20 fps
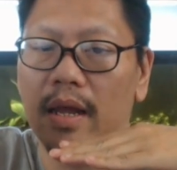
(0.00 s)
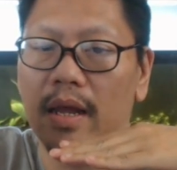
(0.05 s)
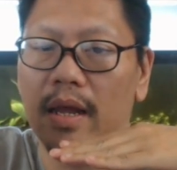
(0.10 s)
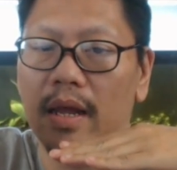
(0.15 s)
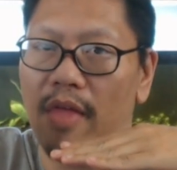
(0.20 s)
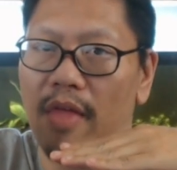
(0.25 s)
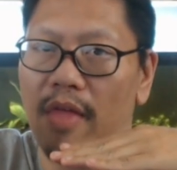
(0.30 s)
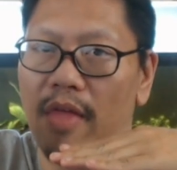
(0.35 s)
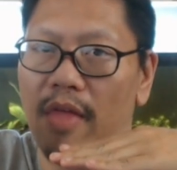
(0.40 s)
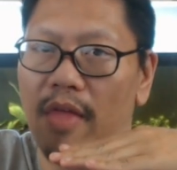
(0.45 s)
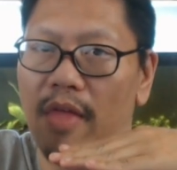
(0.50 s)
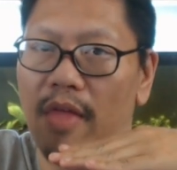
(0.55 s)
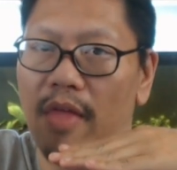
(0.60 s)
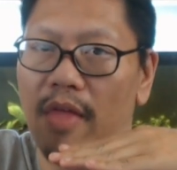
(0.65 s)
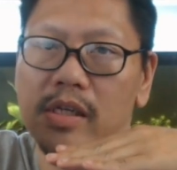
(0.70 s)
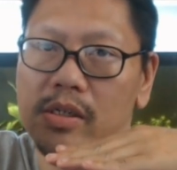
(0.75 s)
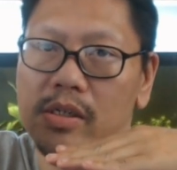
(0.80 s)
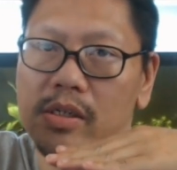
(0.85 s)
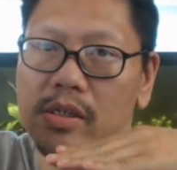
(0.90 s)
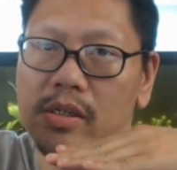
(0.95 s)
that PAR
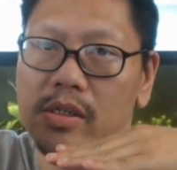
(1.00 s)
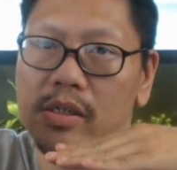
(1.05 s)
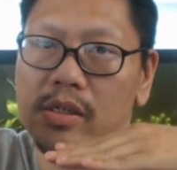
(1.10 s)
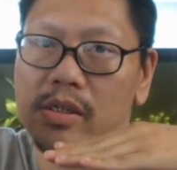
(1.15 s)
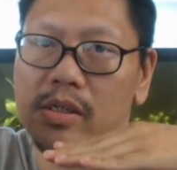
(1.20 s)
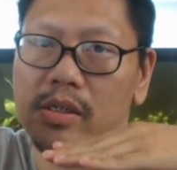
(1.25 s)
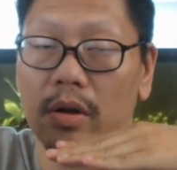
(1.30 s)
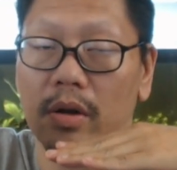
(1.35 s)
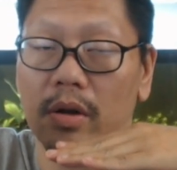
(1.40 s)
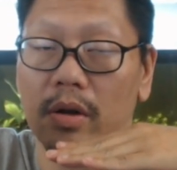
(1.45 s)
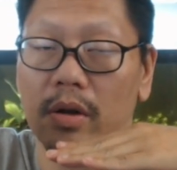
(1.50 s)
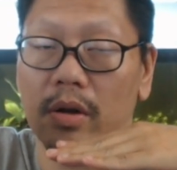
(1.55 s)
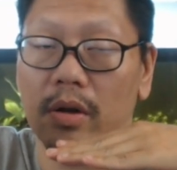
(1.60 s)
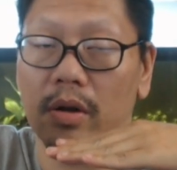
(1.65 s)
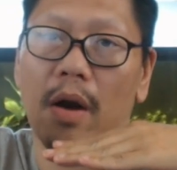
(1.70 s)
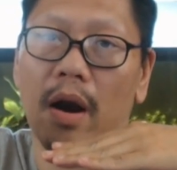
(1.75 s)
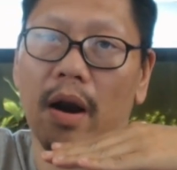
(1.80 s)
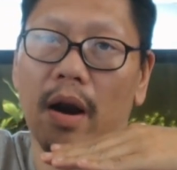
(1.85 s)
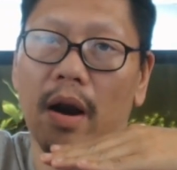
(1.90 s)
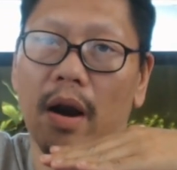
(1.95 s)
is you're going to lose
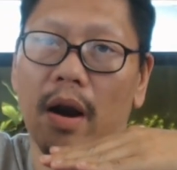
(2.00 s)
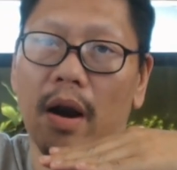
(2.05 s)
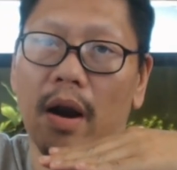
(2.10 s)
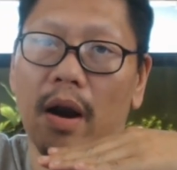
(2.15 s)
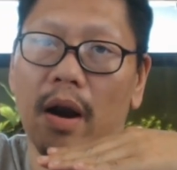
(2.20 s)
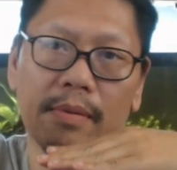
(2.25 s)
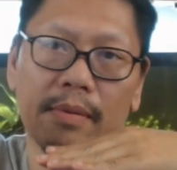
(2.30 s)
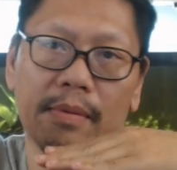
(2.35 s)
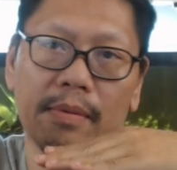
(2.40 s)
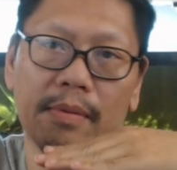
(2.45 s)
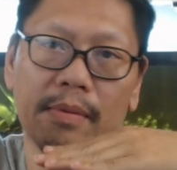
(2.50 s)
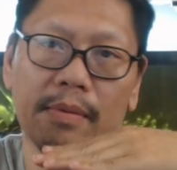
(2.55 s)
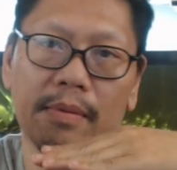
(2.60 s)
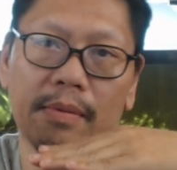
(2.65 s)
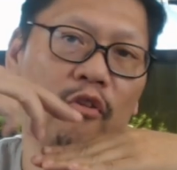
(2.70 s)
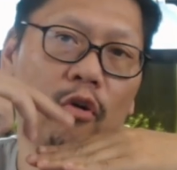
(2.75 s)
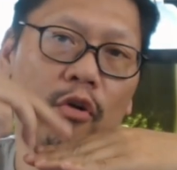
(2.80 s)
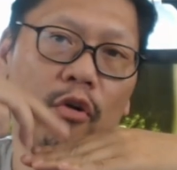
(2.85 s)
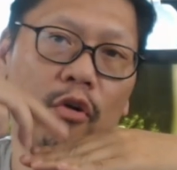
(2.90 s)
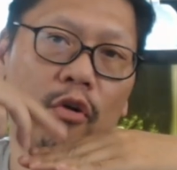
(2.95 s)
PAR on that, and that
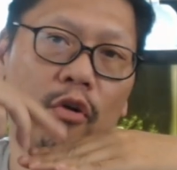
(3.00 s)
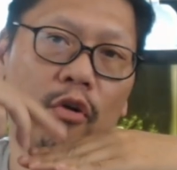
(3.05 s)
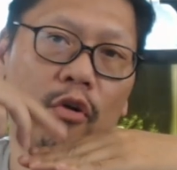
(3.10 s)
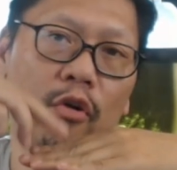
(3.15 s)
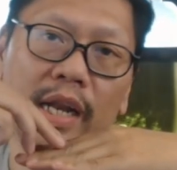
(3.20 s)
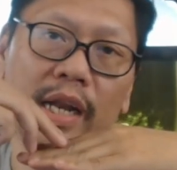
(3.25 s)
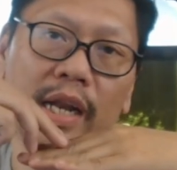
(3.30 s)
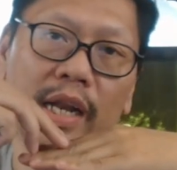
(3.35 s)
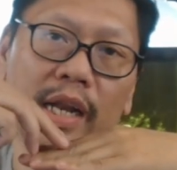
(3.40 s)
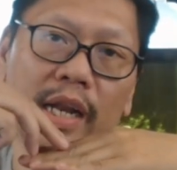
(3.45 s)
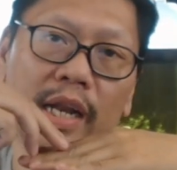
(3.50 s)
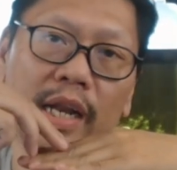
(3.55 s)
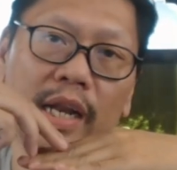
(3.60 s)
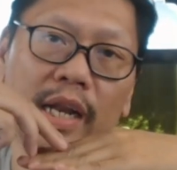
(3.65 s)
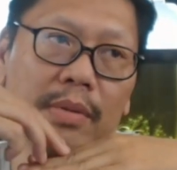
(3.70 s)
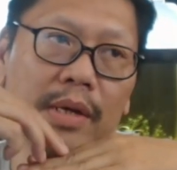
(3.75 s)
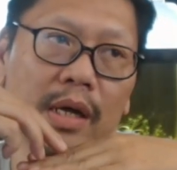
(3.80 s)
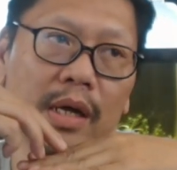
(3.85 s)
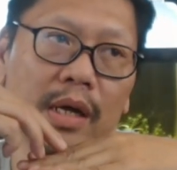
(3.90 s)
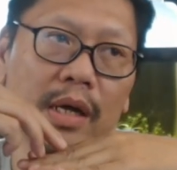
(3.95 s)
40 rating is going to
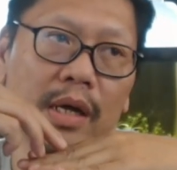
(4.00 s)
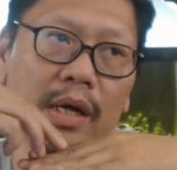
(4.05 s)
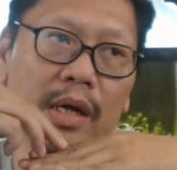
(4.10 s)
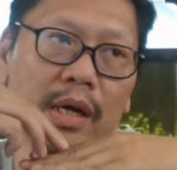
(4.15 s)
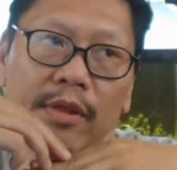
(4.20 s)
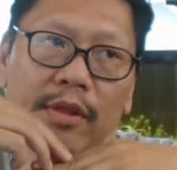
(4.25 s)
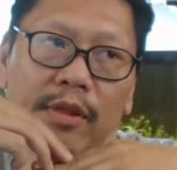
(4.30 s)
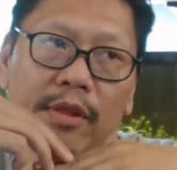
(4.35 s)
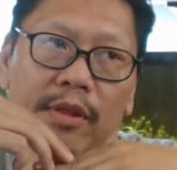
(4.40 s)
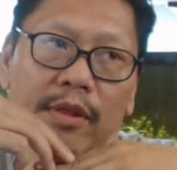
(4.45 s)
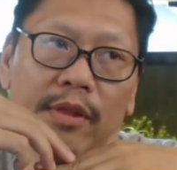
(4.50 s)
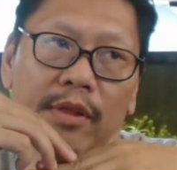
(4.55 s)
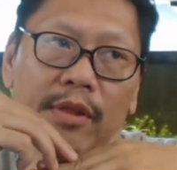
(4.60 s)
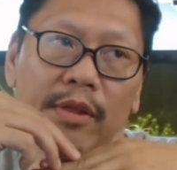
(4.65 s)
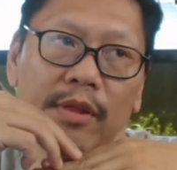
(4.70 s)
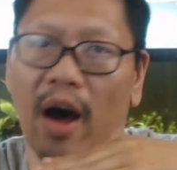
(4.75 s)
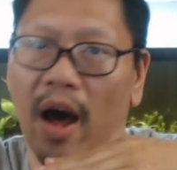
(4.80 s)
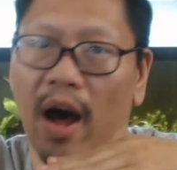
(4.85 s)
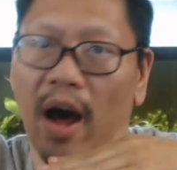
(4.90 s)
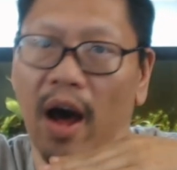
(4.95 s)
become maybe
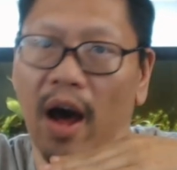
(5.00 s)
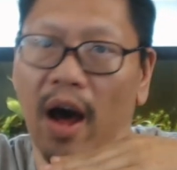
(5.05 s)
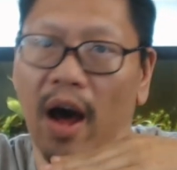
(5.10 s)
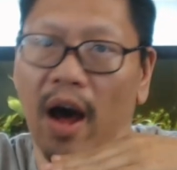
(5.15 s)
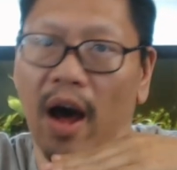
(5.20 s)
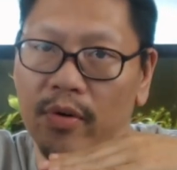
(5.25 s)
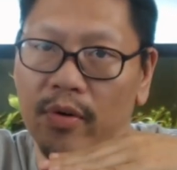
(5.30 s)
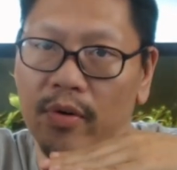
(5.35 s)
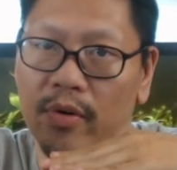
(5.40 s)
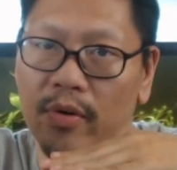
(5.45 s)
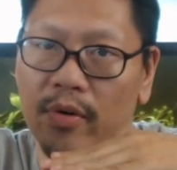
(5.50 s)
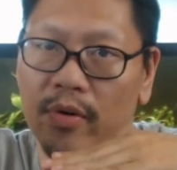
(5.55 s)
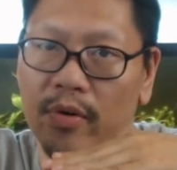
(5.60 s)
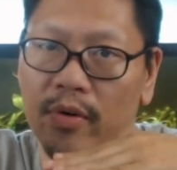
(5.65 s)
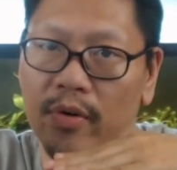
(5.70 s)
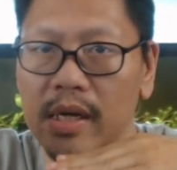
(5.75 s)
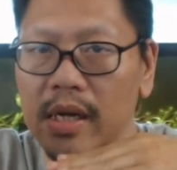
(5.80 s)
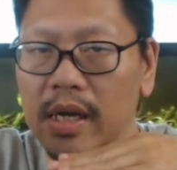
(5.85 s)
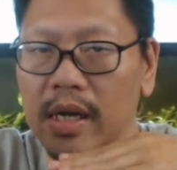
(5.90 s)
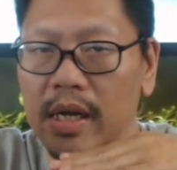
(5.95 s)
35, 30,
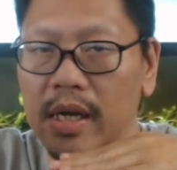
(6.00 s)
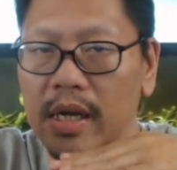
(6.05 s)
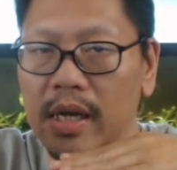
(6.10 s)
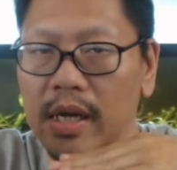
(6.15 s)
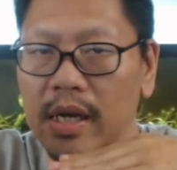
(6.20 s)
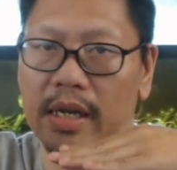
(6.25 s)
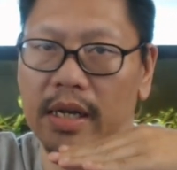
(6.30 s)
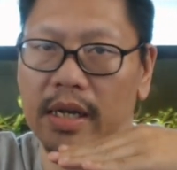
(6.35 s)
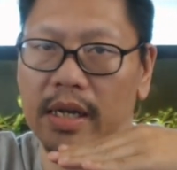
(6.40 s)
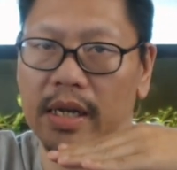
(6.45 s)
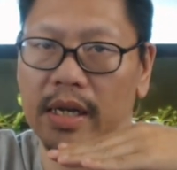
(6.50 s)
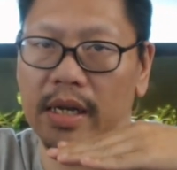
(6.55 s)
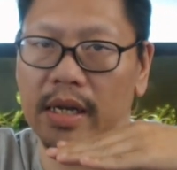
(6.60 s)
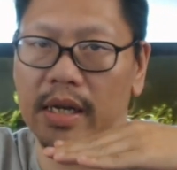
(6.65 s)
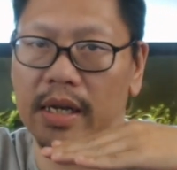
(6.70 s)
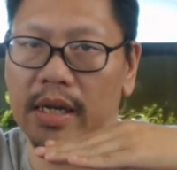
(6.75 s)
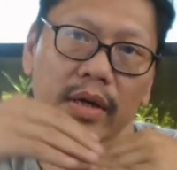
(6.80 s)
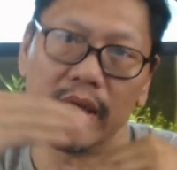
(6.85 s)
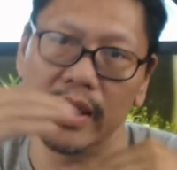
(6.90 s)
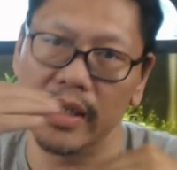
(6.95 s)
and then,
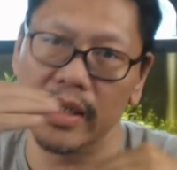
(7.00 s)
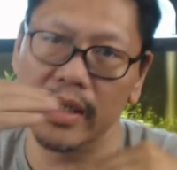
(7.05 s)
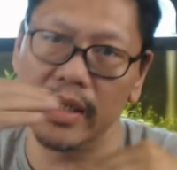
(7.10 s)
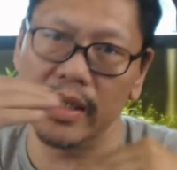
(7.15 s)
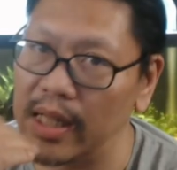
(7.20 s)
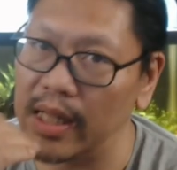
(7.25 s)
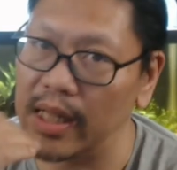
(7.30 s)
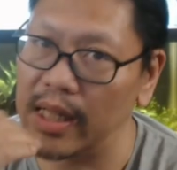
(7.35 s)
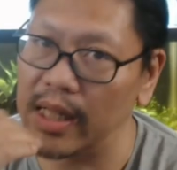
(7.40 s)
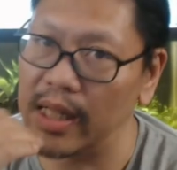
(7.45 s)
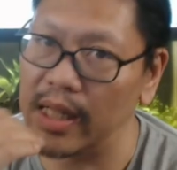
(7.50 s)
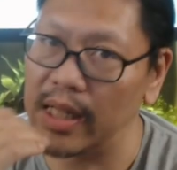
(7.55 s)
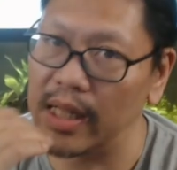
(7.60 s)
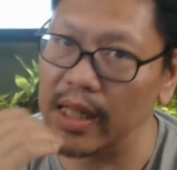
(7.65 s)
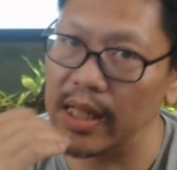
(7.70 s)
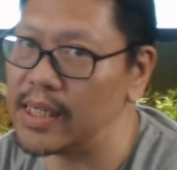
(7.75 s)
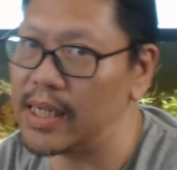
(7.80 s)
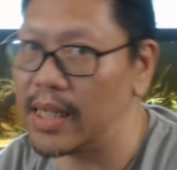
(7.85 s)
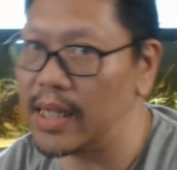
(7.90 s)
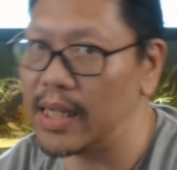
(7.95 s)
it's less
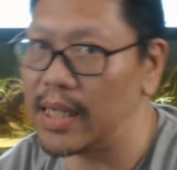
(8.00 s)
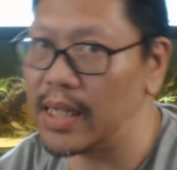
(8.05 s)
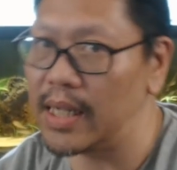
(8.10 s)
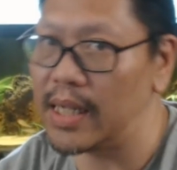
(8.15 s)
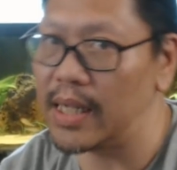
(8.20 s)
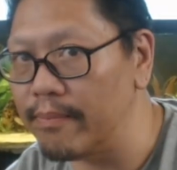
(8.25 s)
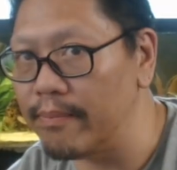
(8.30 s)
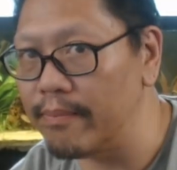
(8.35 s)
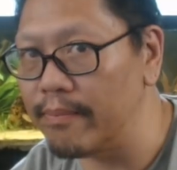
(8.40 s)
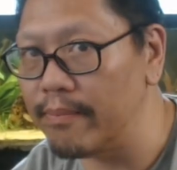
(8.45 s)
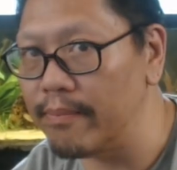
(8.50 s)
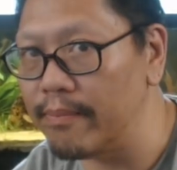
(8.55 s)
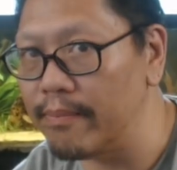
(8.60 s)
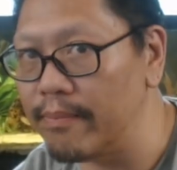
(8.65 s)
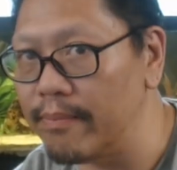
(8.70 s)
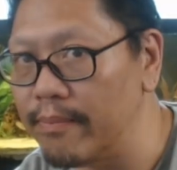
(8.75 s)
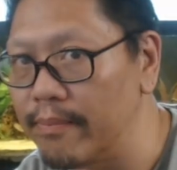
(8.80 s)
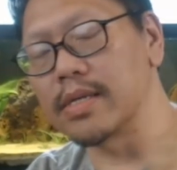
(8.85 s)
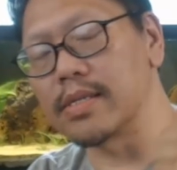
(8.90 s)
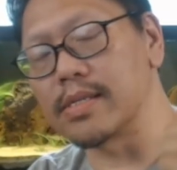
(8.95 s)
intensity light.
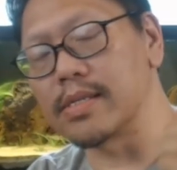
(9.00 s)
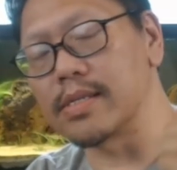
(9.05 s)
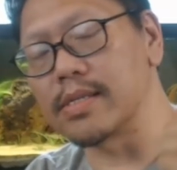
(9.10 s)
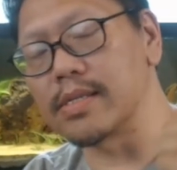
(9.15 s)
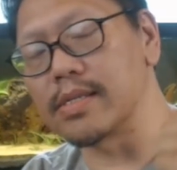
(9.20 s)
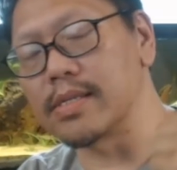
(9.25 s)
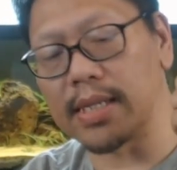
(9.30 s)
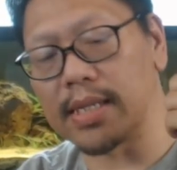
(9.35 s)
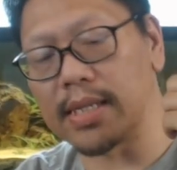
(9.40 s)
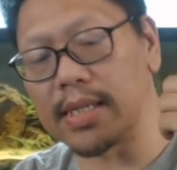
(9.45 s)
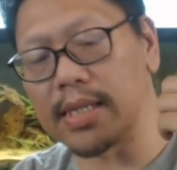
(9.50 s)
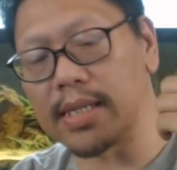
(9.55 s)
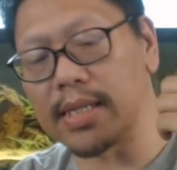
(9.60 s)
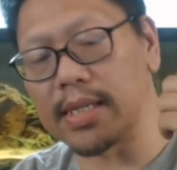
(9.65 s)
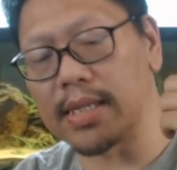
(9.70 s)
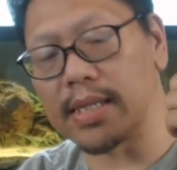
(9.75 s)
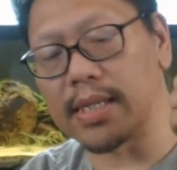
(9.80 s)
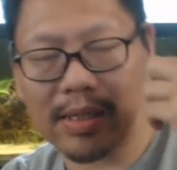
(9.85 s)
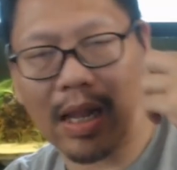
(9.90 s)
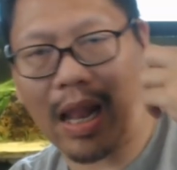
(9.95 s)
So that,
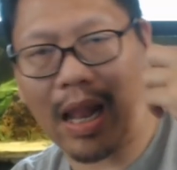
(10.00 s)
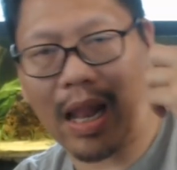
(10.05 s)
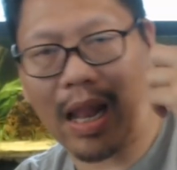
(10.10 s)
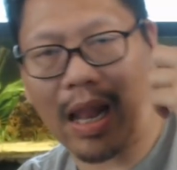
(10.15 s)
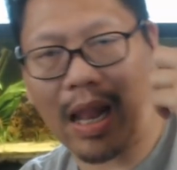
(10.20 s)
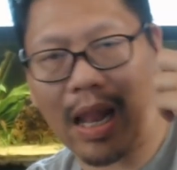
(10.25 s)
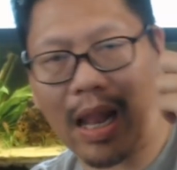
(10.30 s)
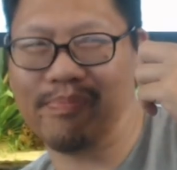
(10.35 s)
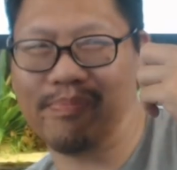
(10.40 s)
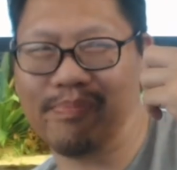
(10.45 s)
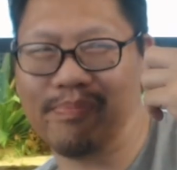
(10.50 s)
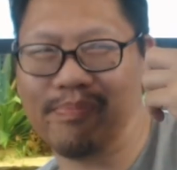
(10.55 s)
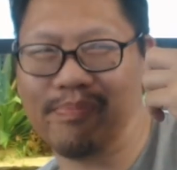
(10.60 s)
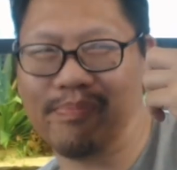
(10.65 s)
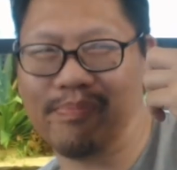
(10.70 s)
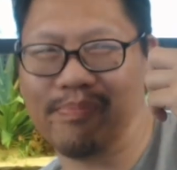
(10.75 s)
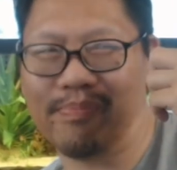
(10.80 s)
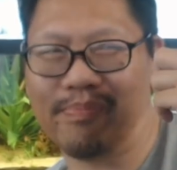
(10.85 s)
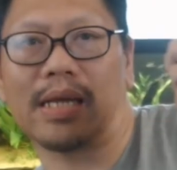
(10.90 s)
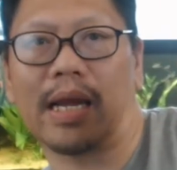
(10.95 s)
there's a lot of
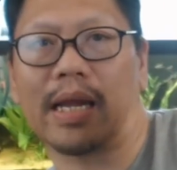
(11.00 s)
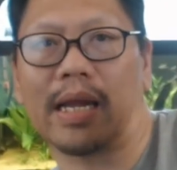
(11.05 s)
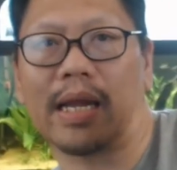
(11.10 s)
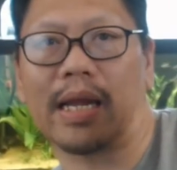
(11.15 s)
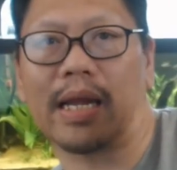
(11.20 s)
kind of, I guess,